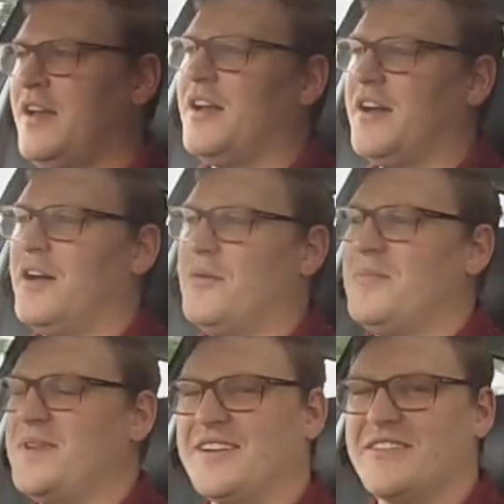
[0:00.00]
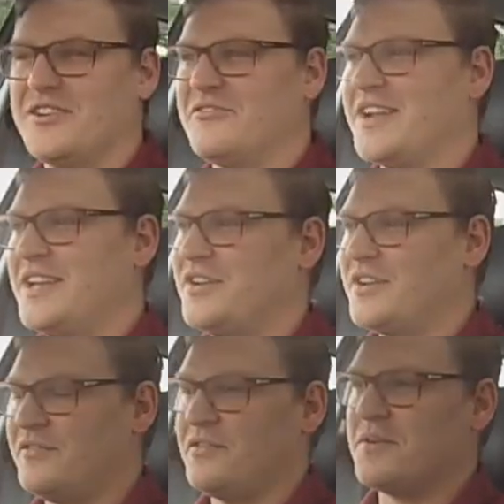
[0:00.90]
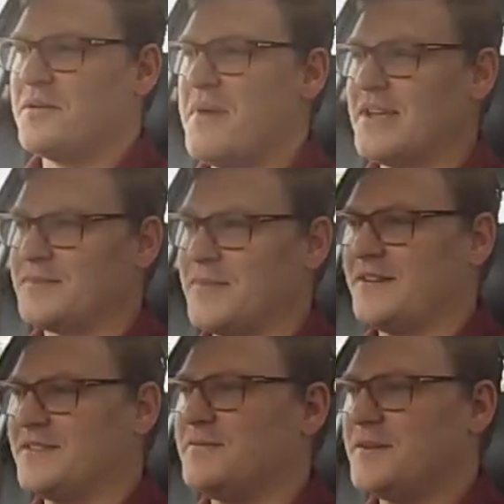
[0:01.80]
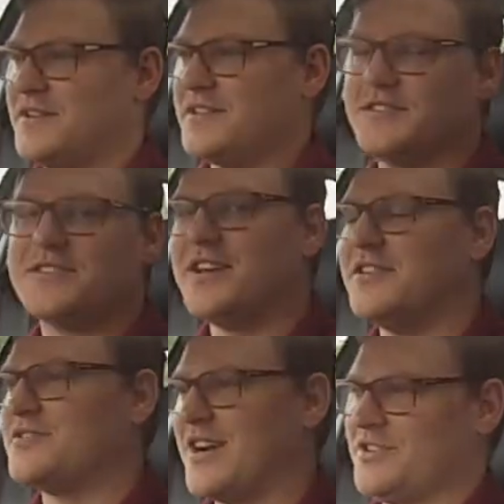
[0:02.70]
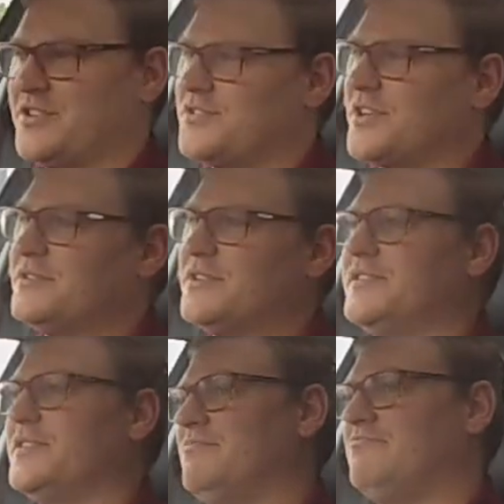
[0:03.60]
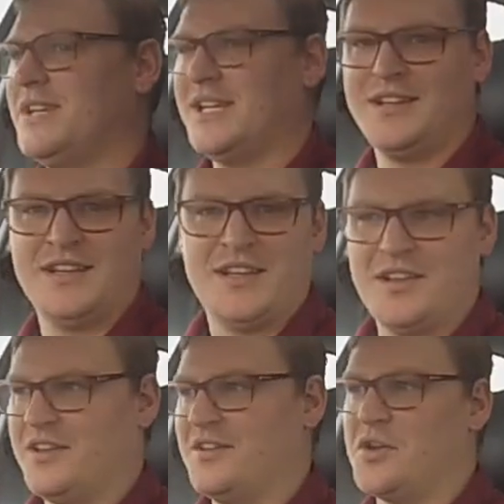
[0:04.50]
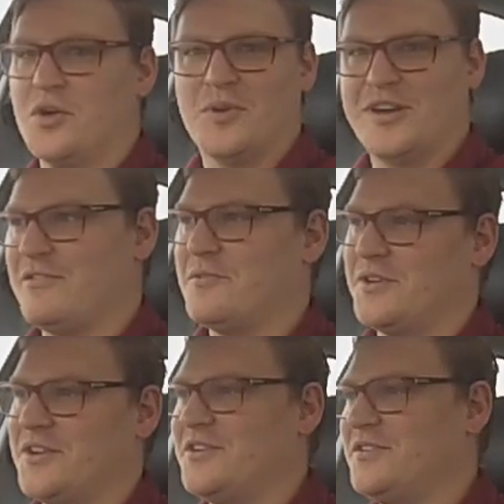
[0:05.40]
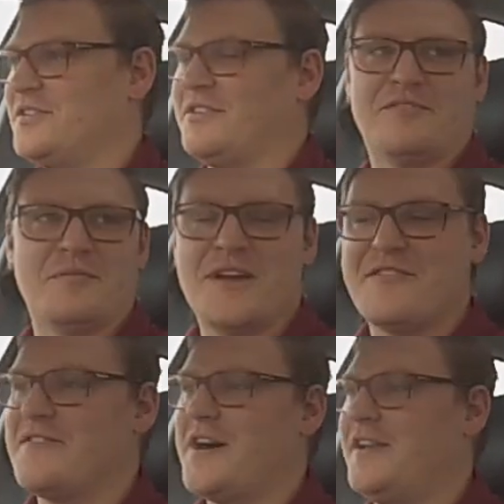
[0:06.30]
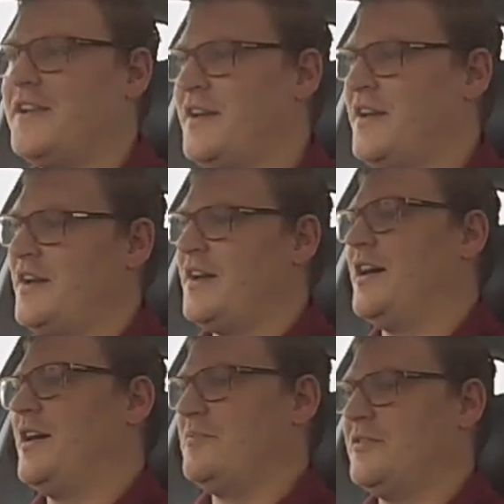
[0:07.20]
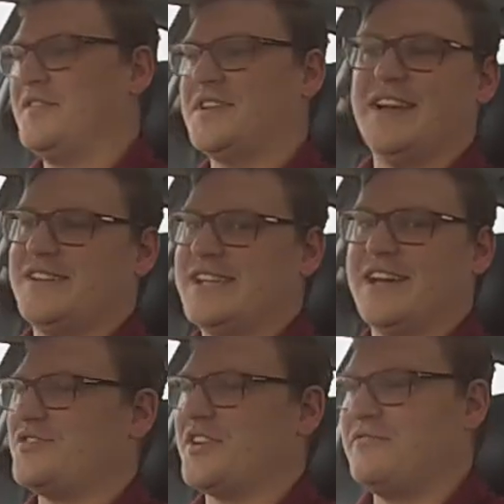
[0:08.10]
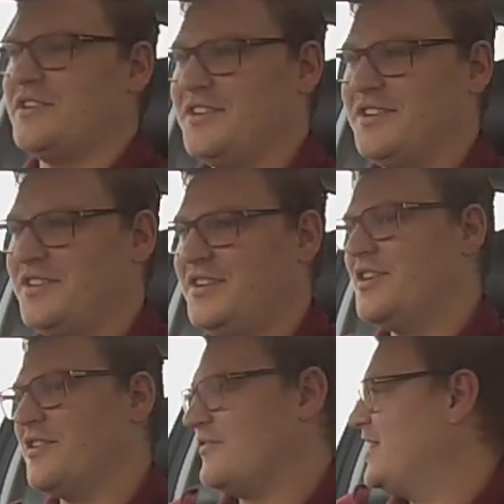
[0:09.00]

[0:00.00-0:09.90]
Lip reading: And they're only really good if you want to mess about, to be honest. Turn the traction control off and do whatever you want to do to have a bit of fun. But for day-to-day driving, you don't